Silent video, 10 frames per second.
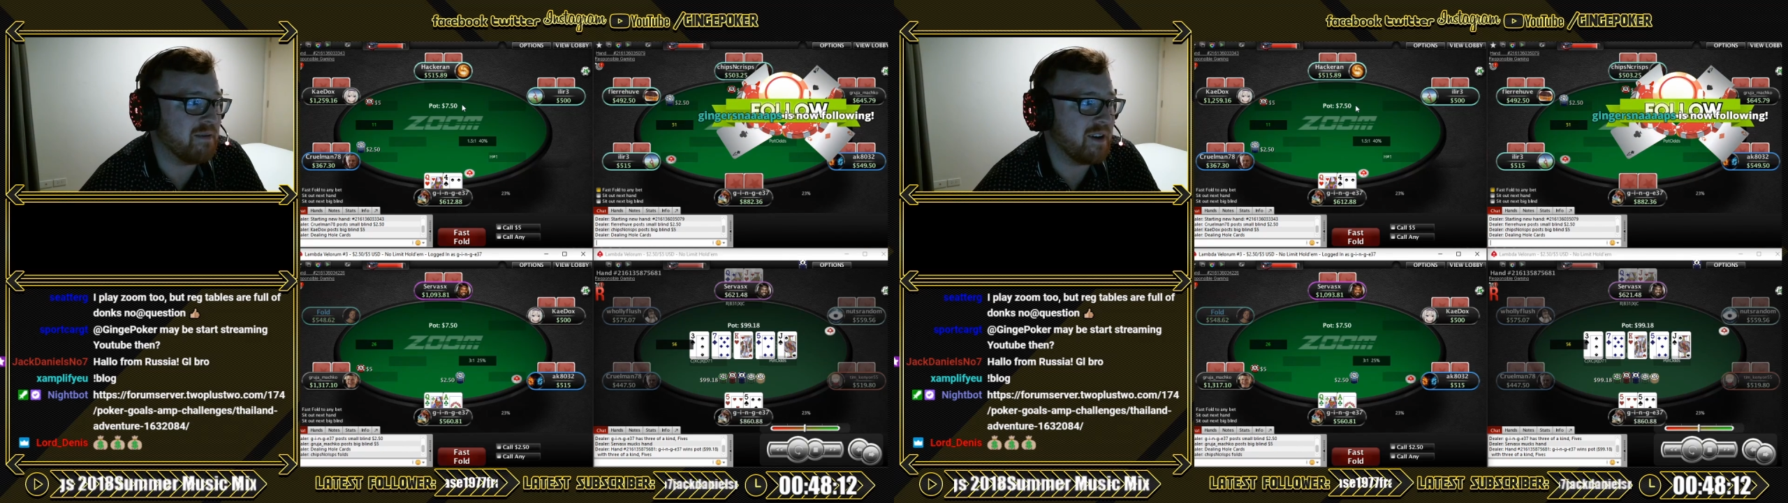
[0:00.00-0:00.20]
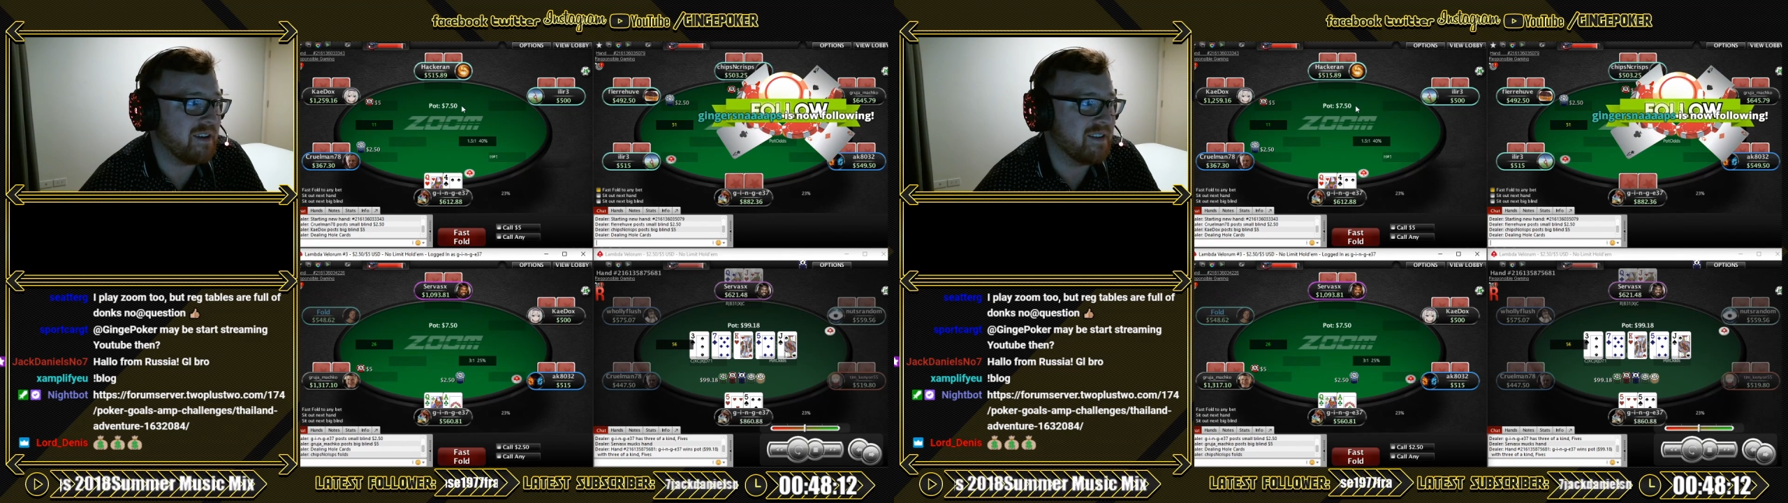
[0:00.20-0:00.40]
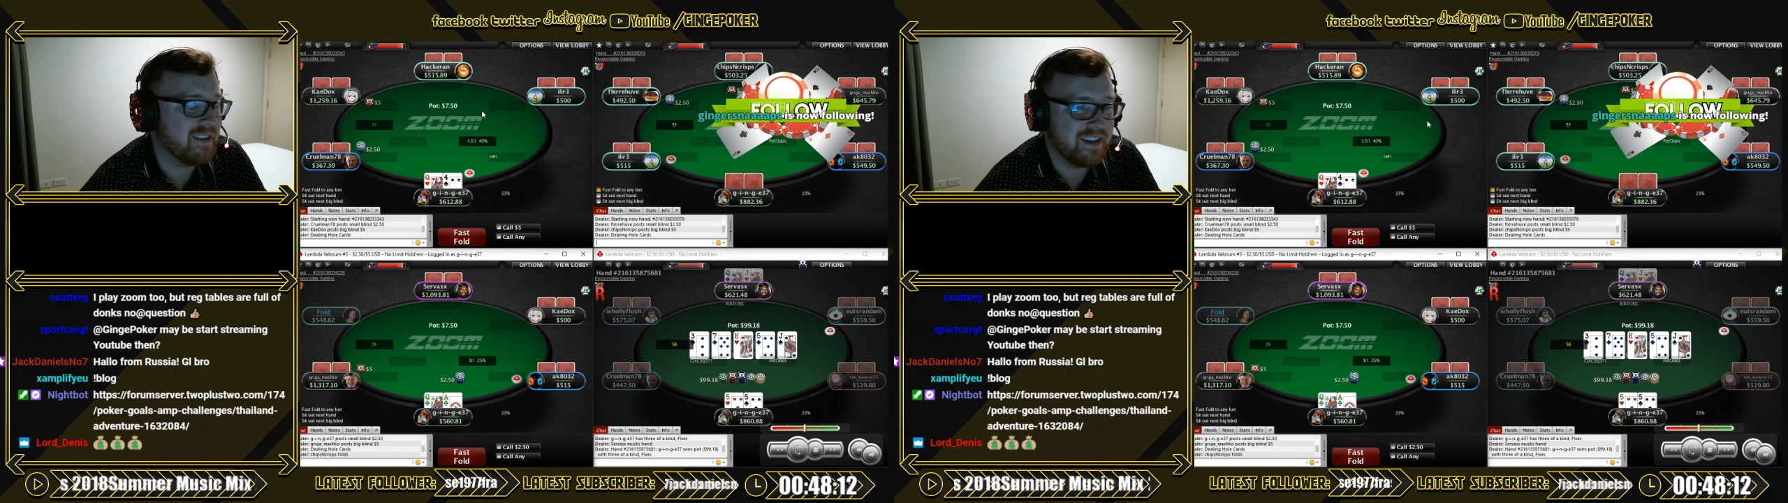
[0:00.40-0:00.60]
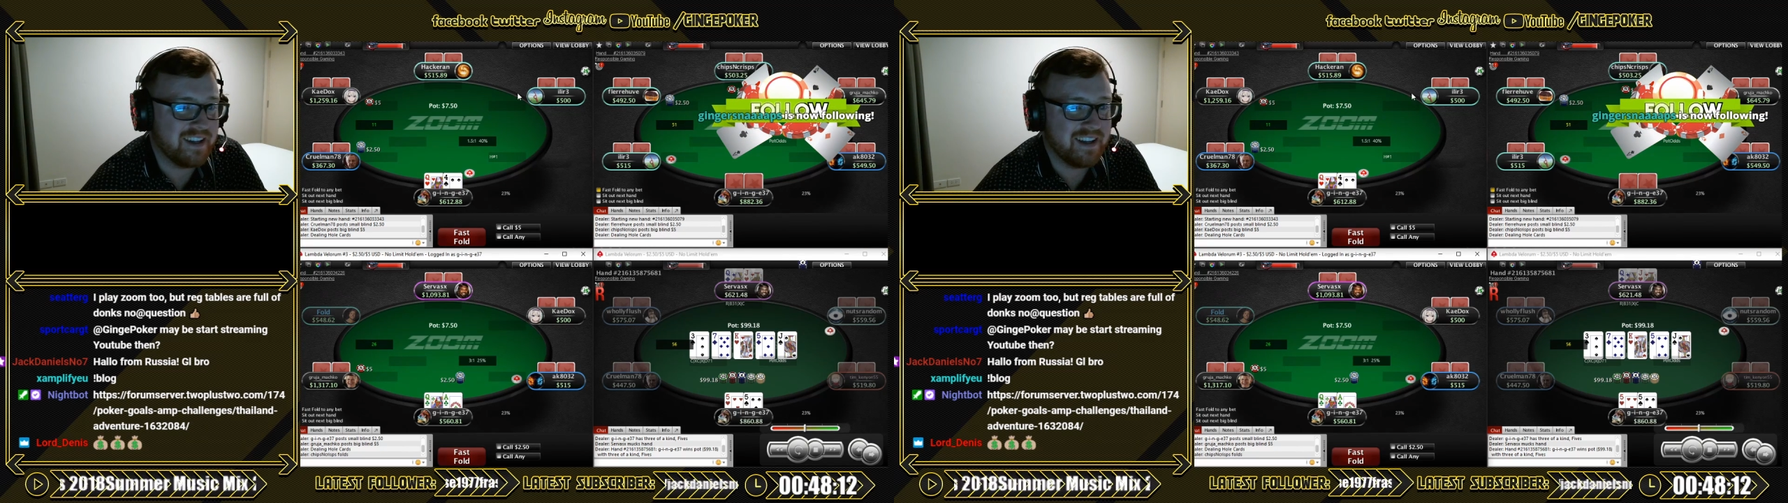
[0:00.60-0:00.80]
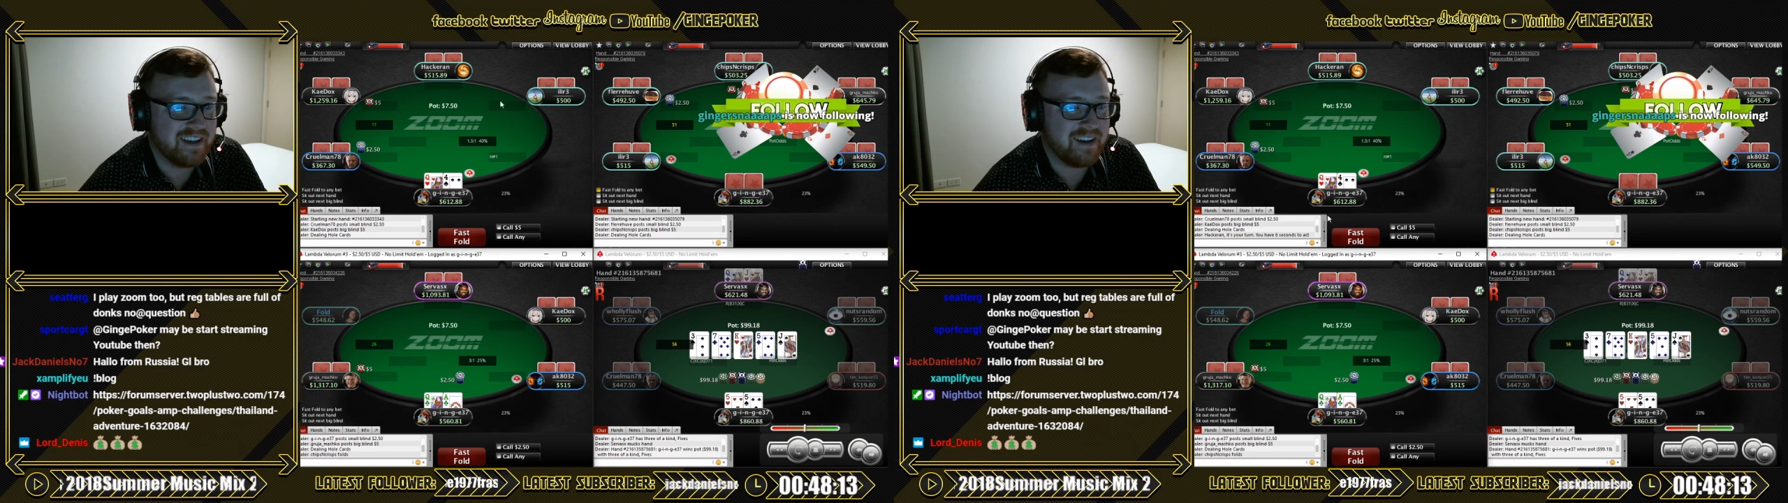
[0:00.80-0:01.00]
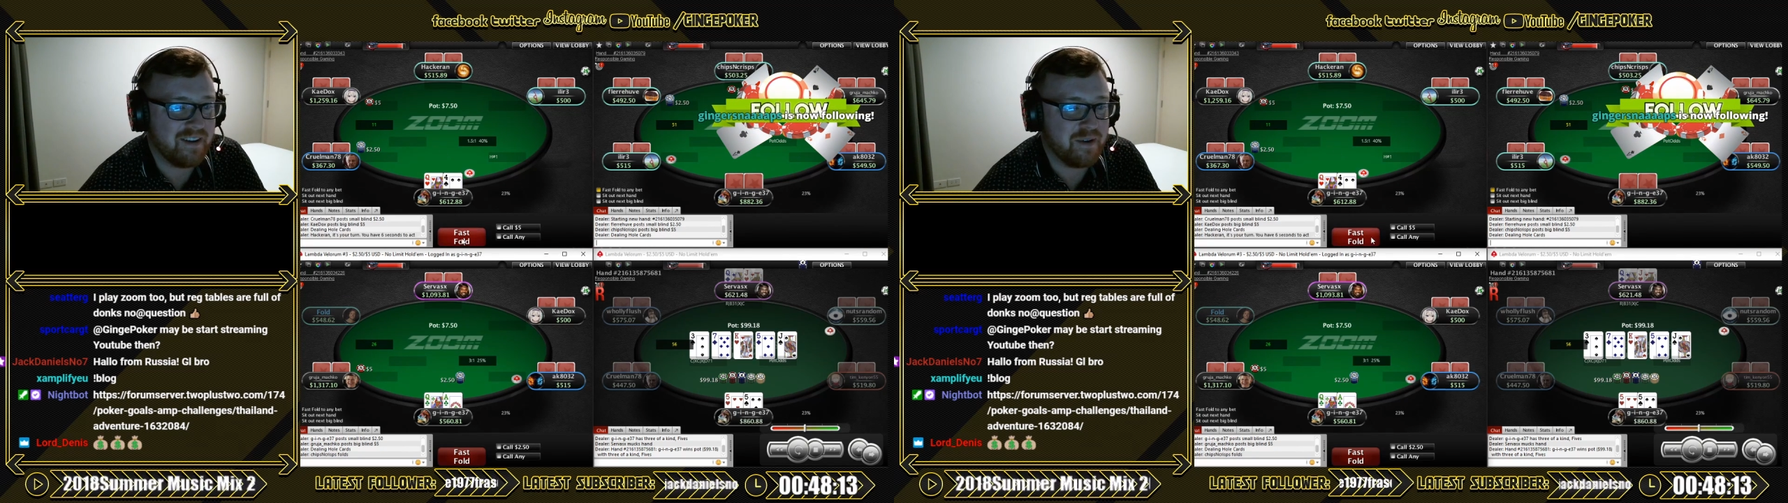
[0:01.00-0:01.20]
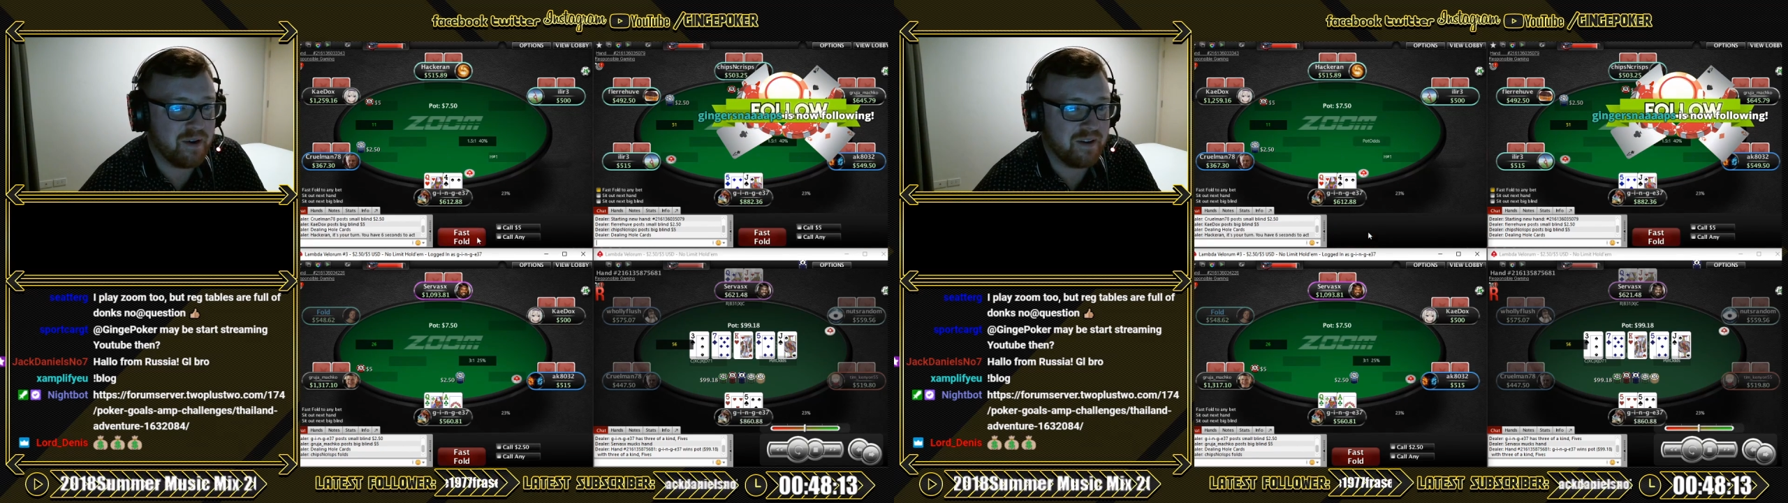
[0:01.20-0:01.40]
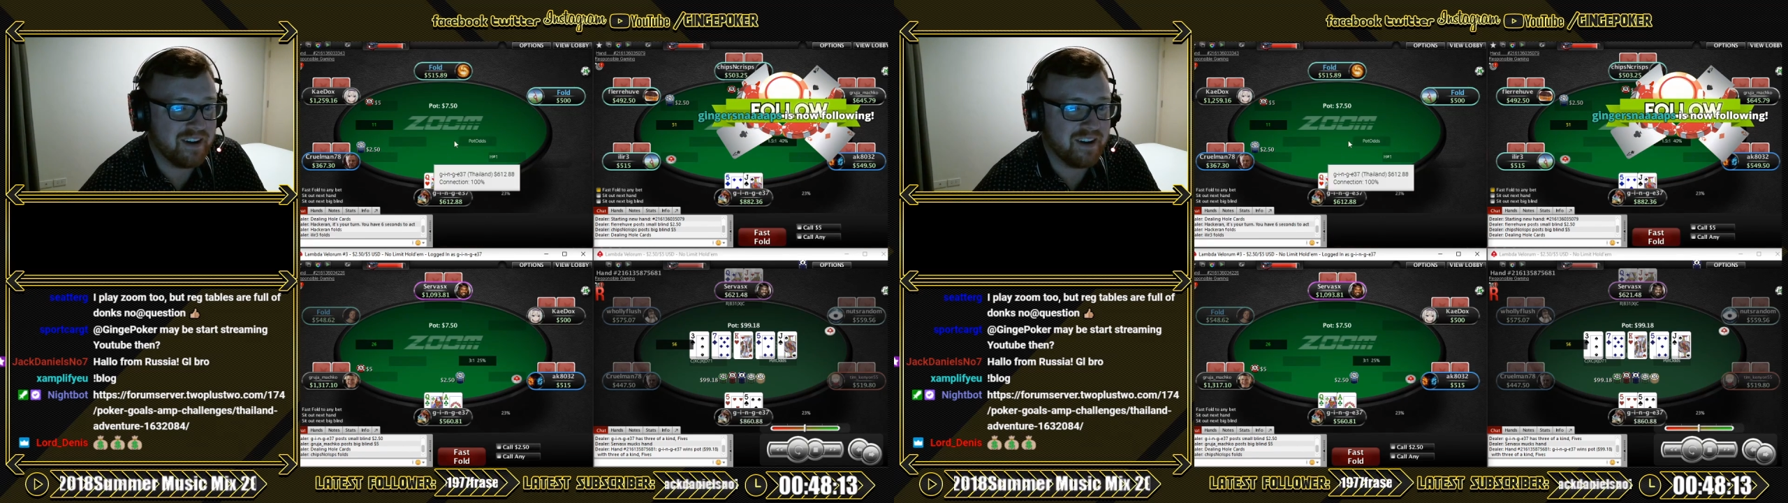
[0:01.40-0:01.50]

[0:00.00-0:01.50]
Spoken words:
like, oh no,